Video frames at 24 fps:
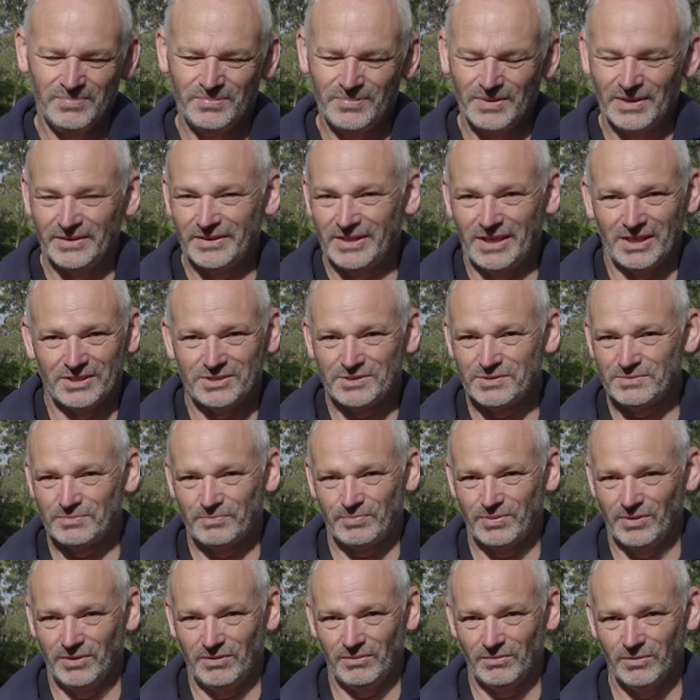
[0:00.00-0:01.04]
but that's
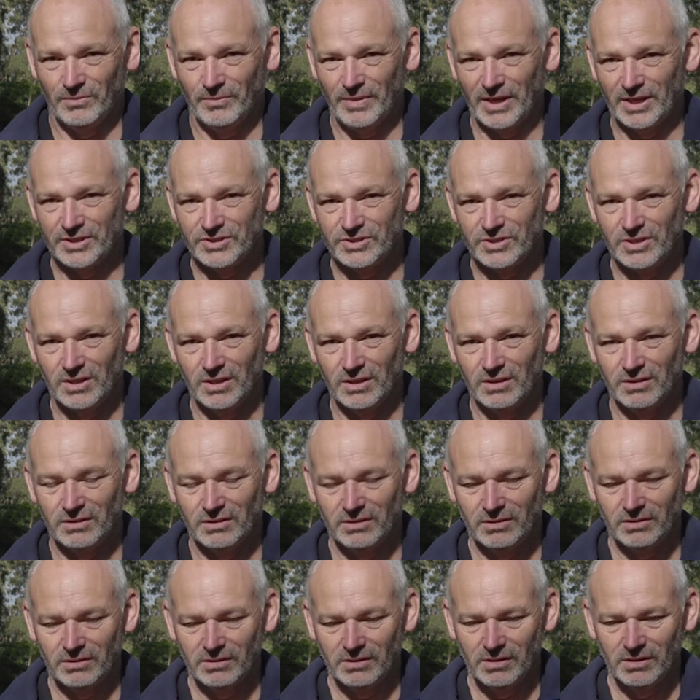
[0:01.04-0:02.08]
pretty well much it.
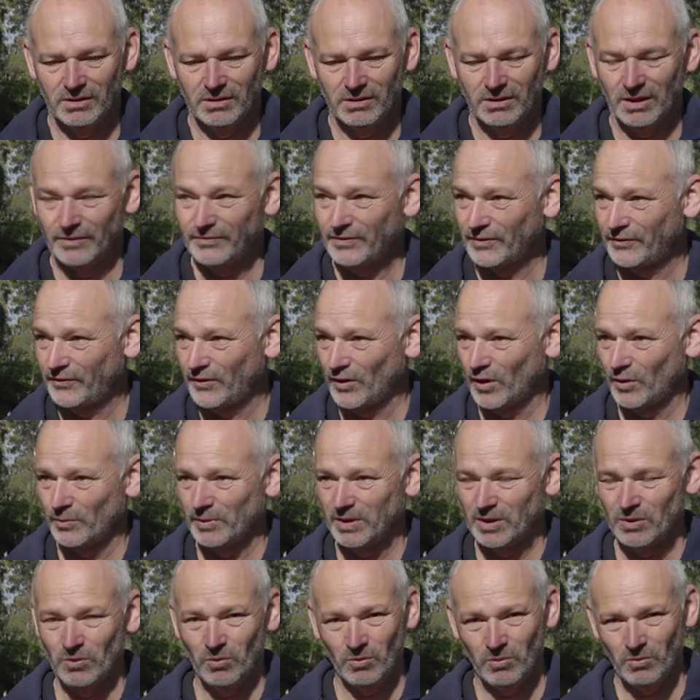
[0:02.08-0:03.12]
Now for
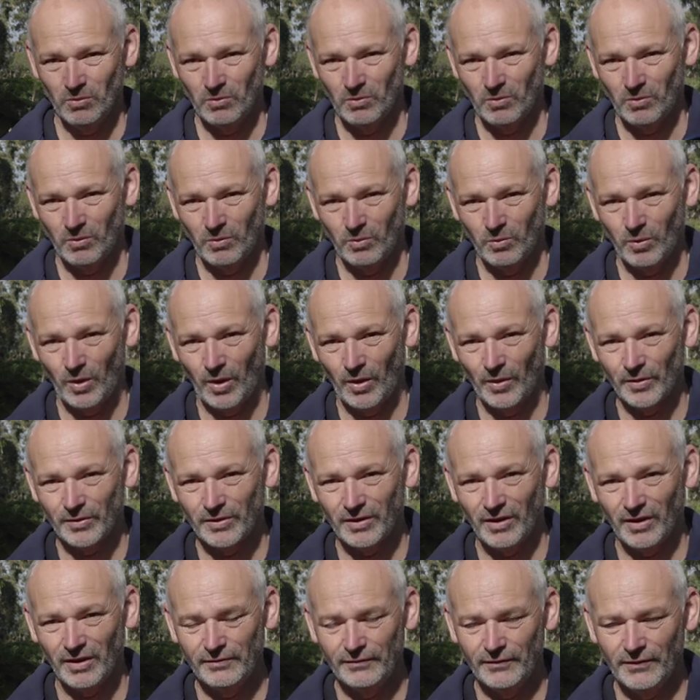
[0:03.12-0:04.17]
filming
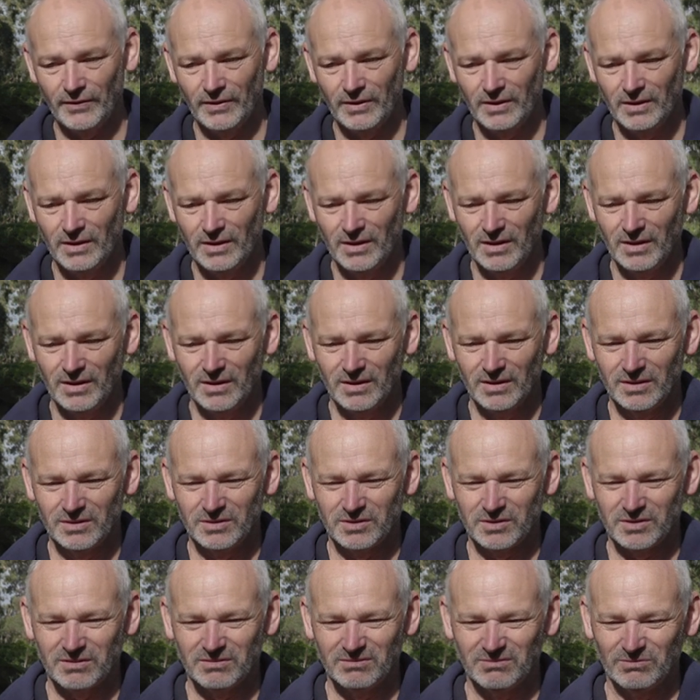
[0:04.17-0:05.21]
wildlife,
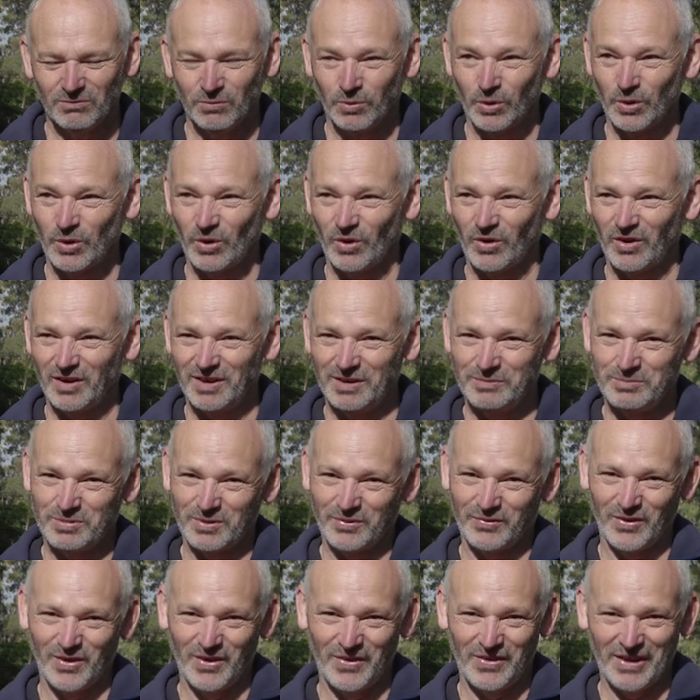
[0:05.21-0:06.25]
would I
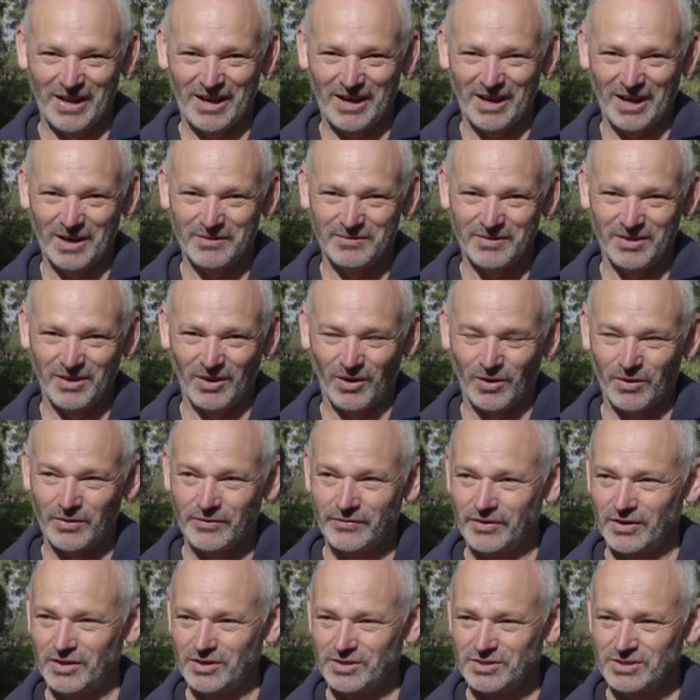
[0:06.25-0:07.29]
prefer that over the old
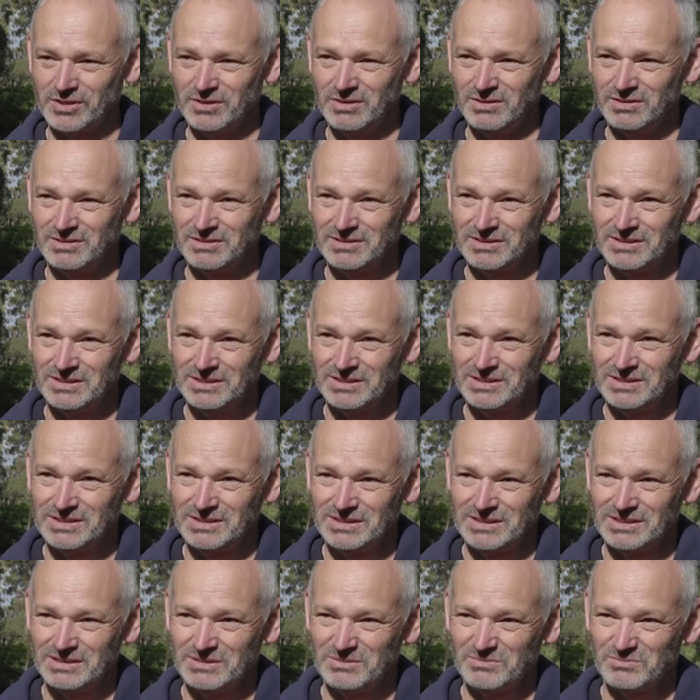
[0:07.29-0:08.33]
version?
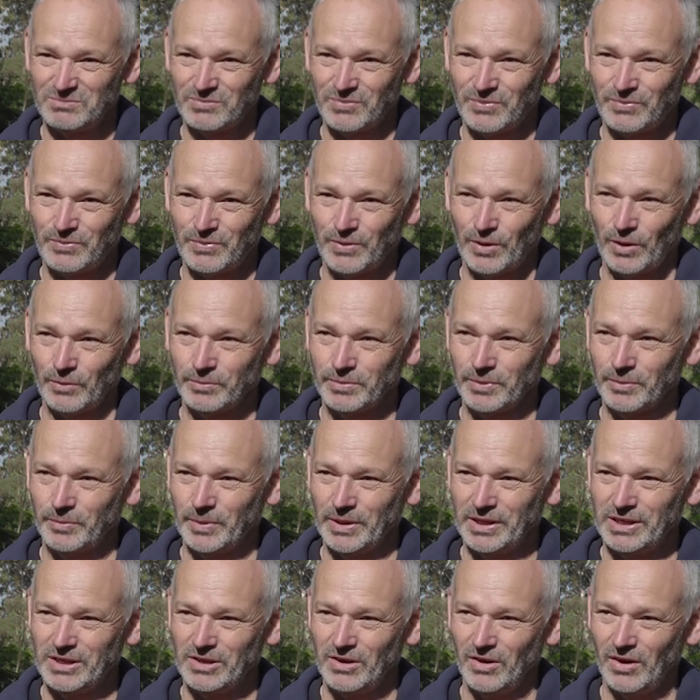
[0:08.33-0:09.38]

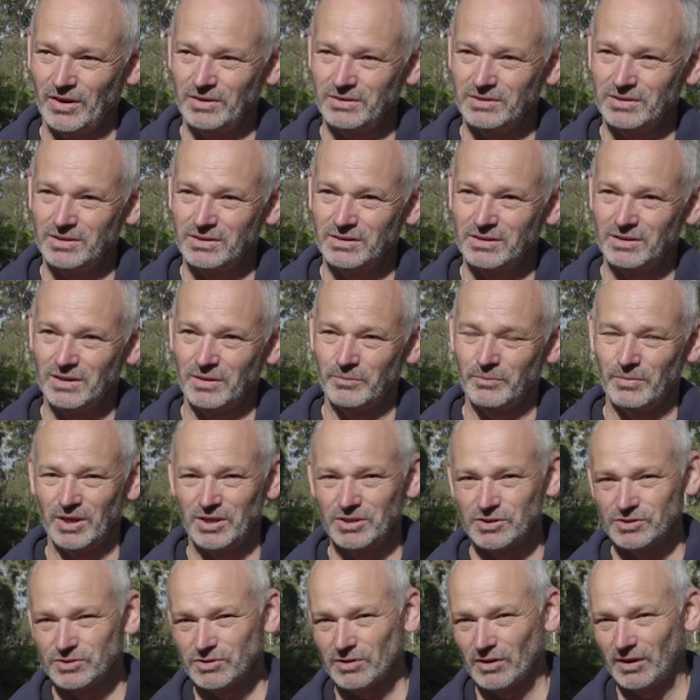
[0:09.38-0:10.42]
Probably not. It
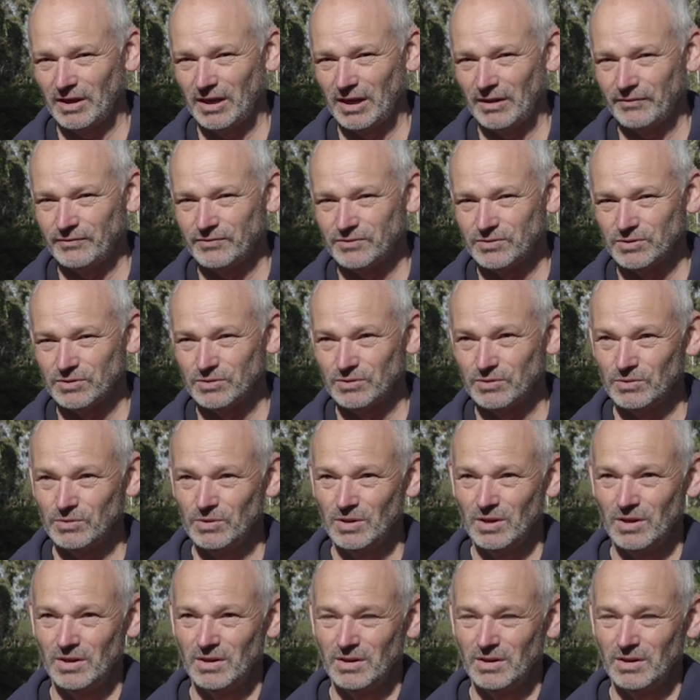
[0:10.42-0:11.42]
means I have to